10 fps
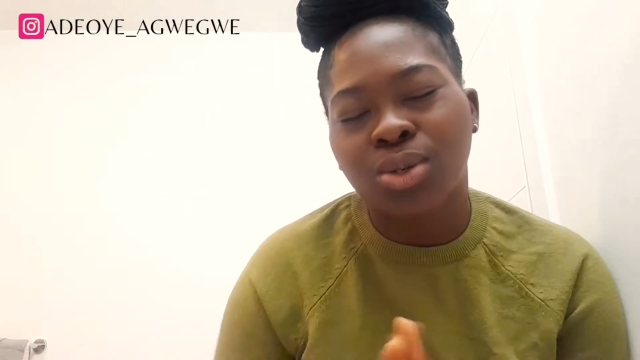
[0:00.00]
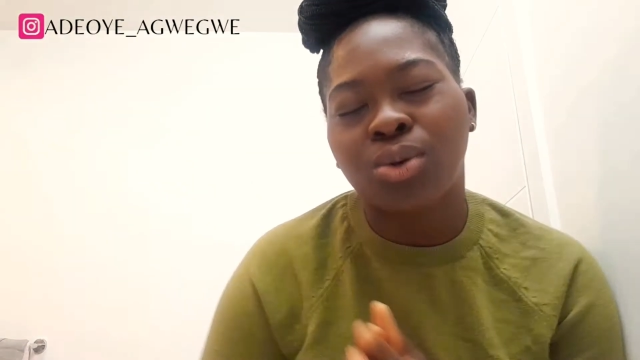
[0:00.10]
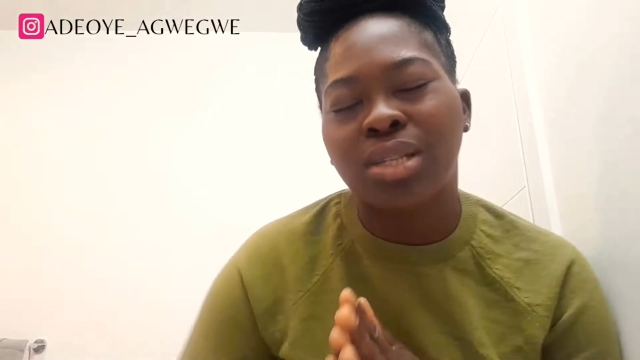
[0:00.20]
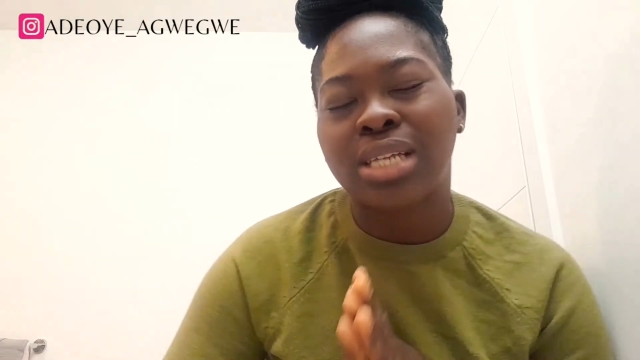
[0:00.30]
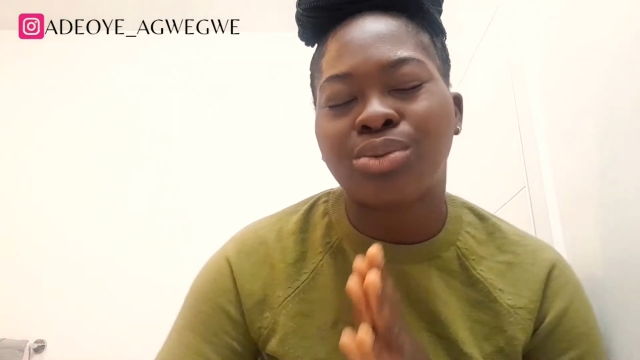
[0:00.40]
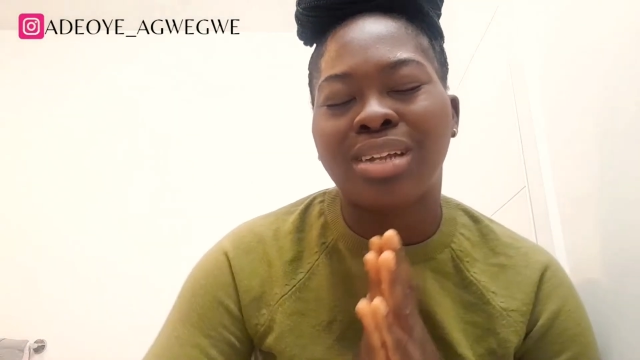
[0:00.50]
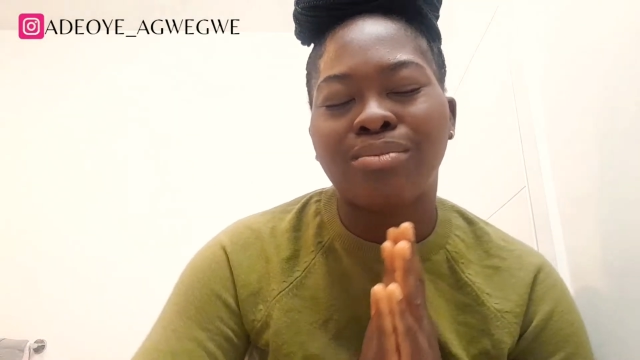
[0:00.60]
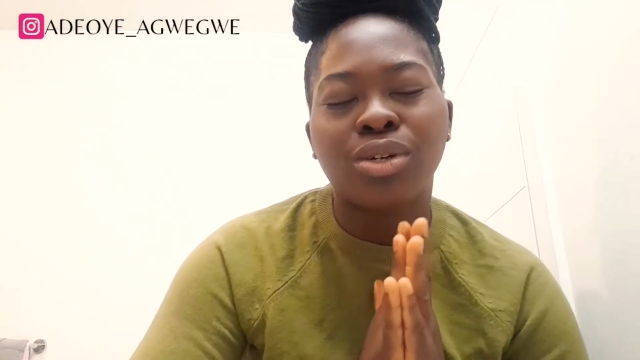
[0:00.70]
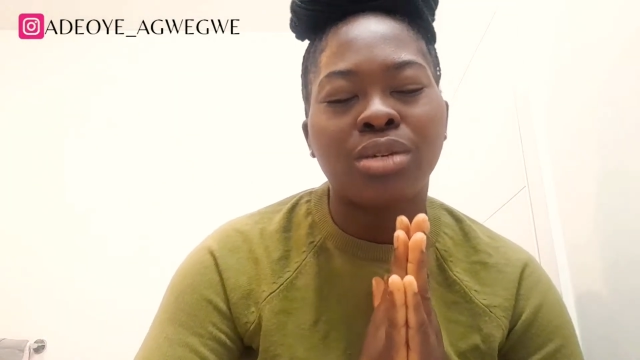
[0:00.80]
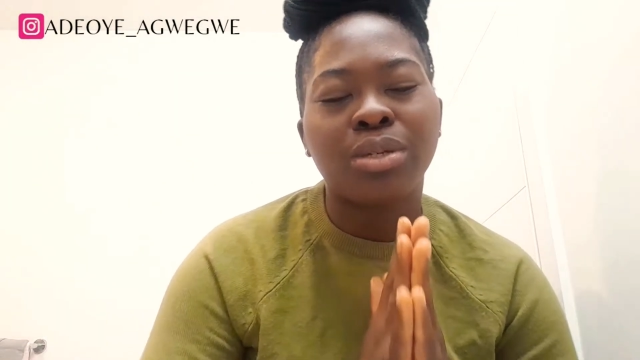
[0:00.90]
So that's what
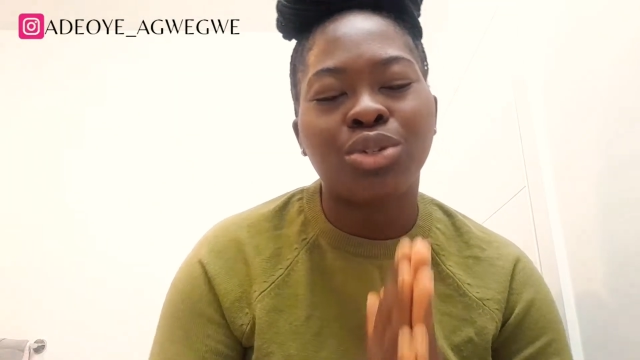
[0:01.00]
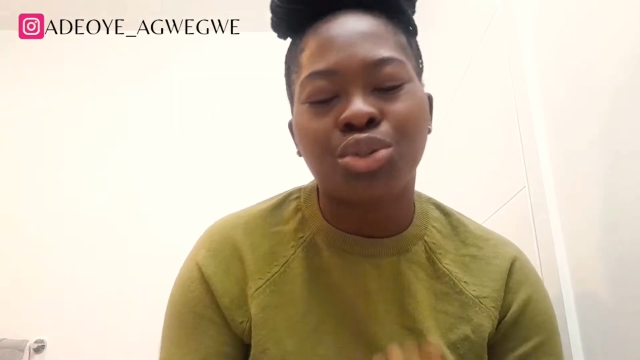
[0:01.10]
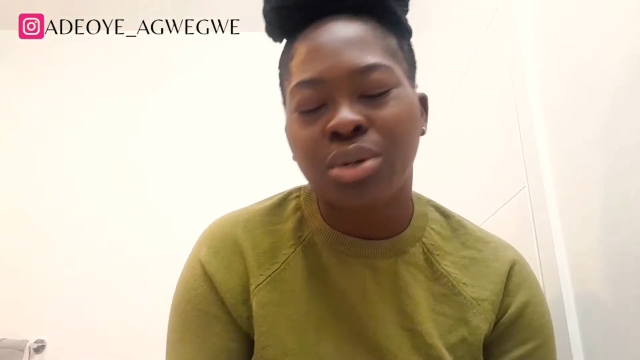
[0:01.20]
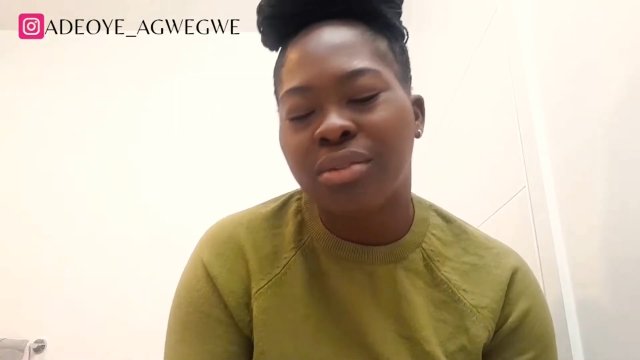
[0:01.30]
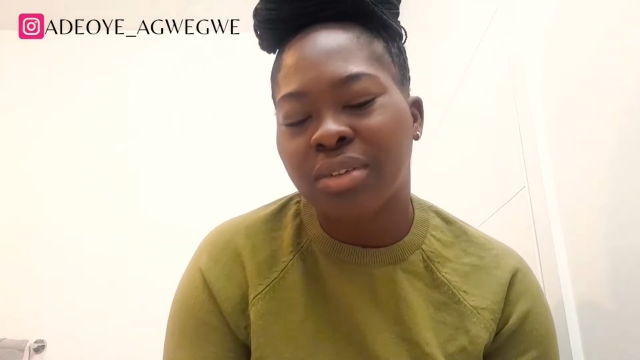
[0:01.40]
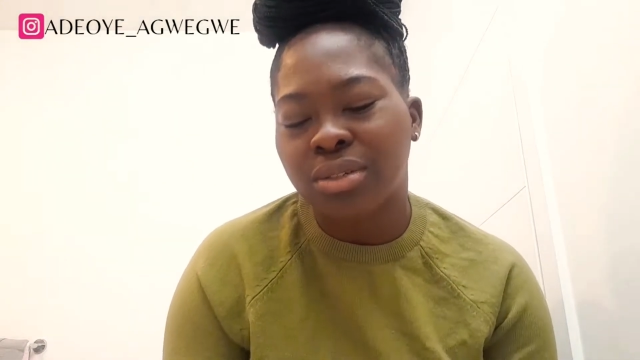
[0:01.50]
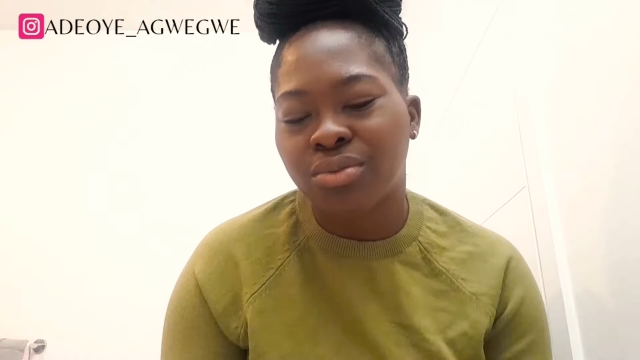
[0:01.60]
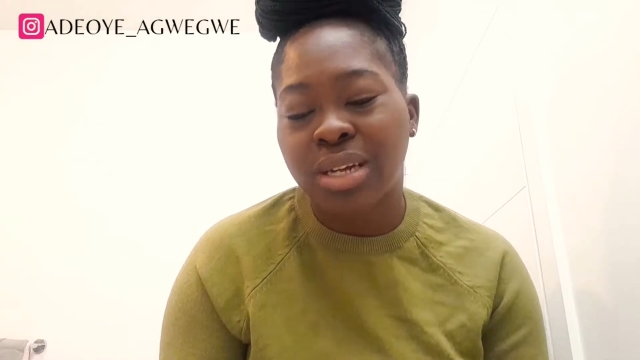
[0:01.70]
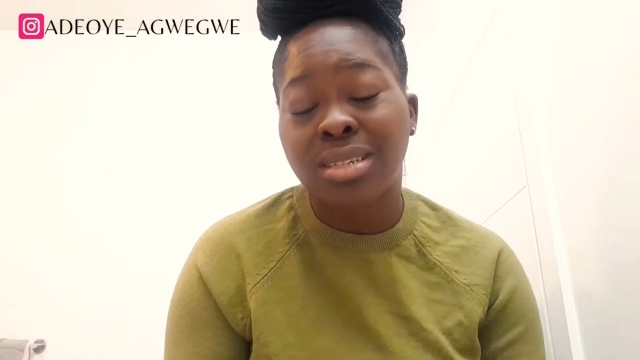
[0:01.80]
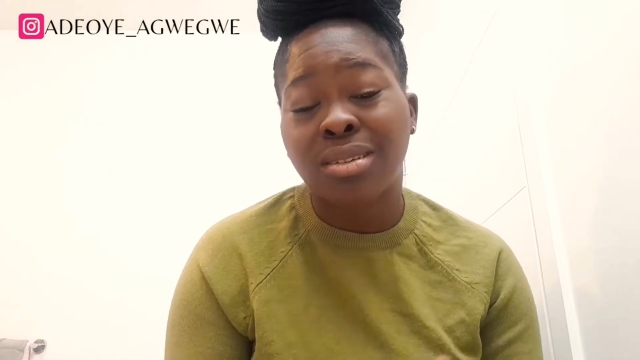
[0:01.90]
I'm going to be doing for the
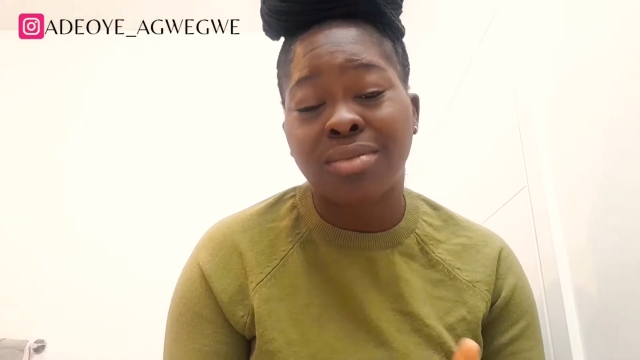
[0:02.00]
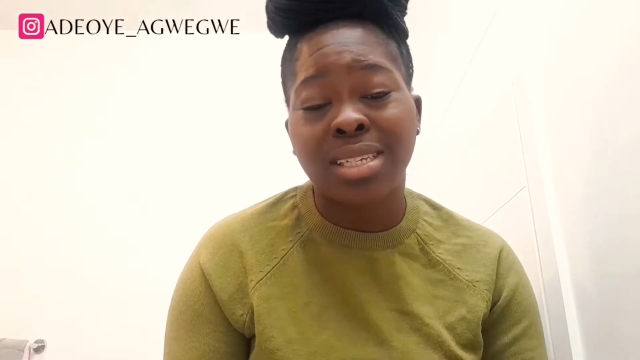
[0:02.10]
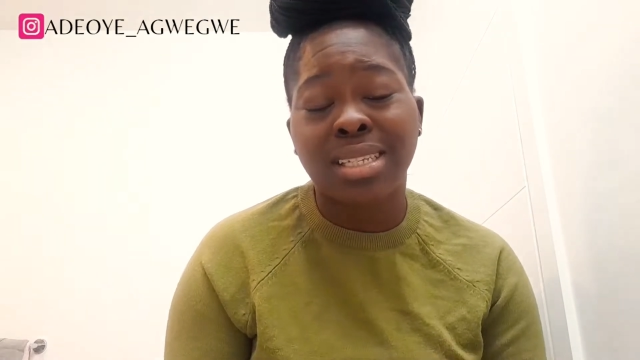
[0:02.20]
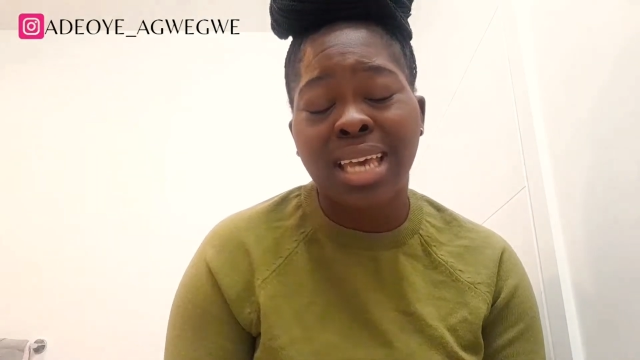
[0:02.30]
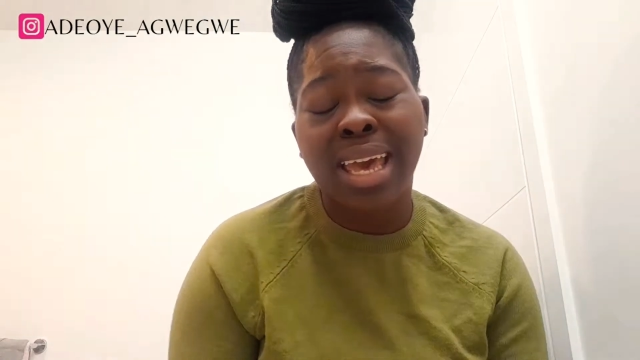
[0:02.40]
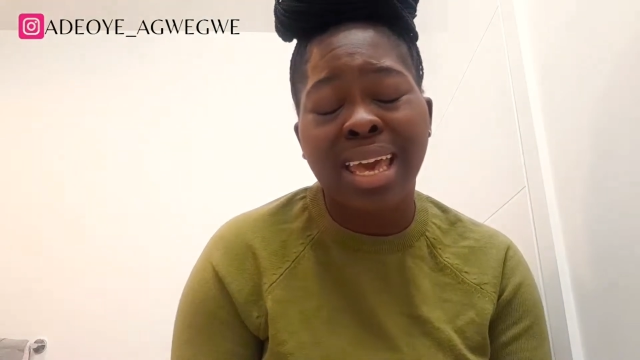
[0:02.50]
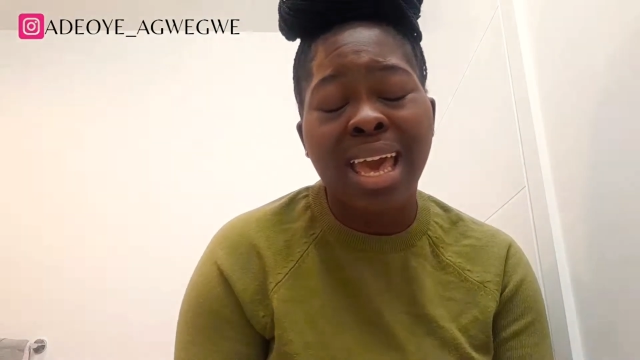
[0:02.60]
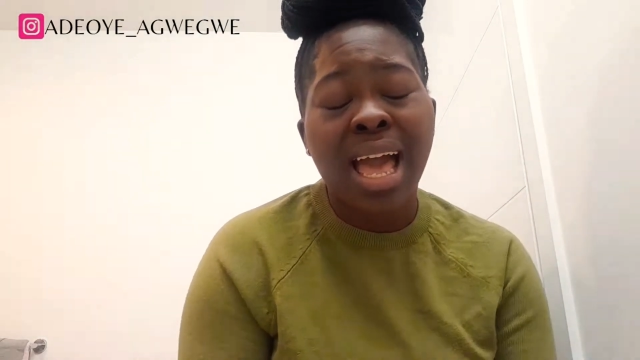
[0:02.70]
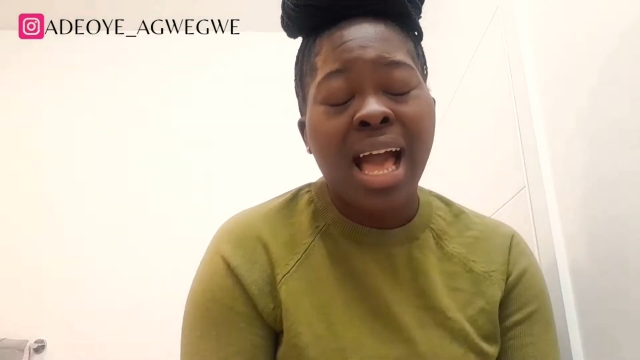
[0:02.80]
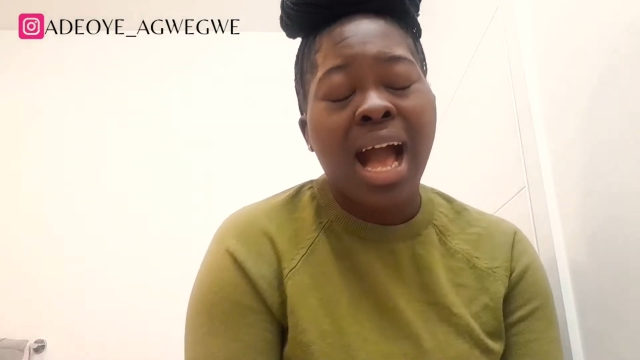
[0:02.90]
rest of the day.